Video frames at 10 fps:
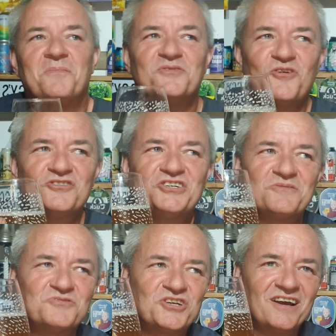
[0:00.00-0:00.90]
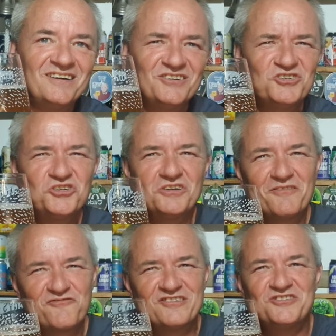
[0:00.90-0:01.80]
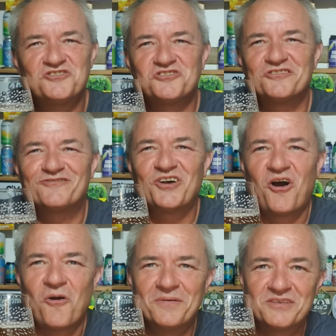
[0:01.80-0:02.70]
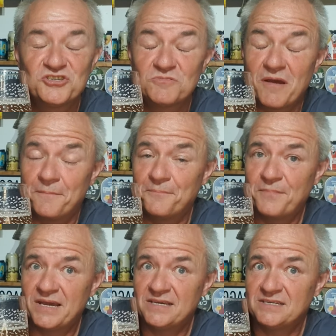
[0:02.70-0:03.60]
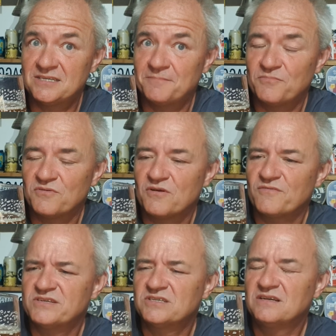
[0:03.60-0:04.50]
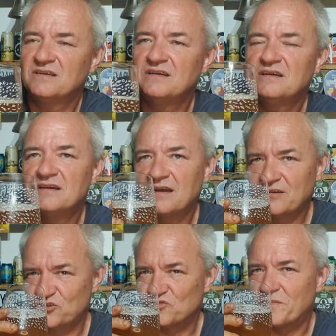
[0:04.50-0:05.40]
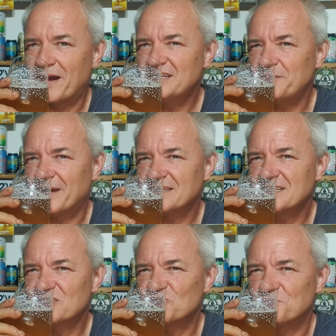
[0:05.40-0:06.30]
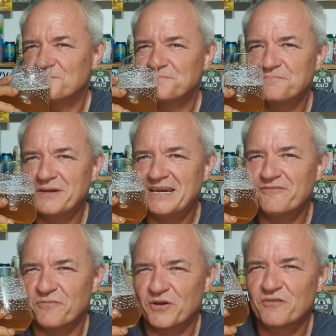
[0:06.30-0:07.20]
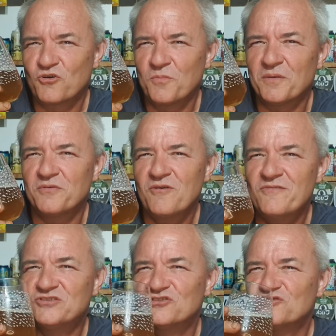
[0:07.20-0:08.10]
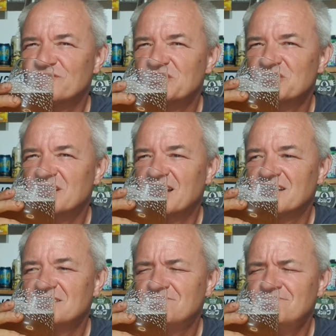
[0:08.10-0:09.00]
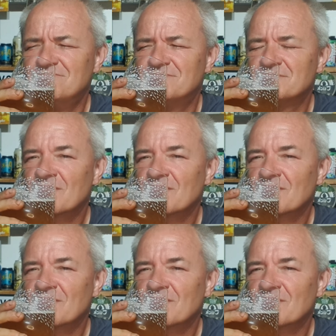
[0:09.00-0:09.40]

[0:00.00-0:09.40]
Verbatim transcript: but Nottinghamshire and certainly fringes of Derby, there's some amazing breweries. That's just reminded me, i have had some beer from a couple of breweries just recently. Mm.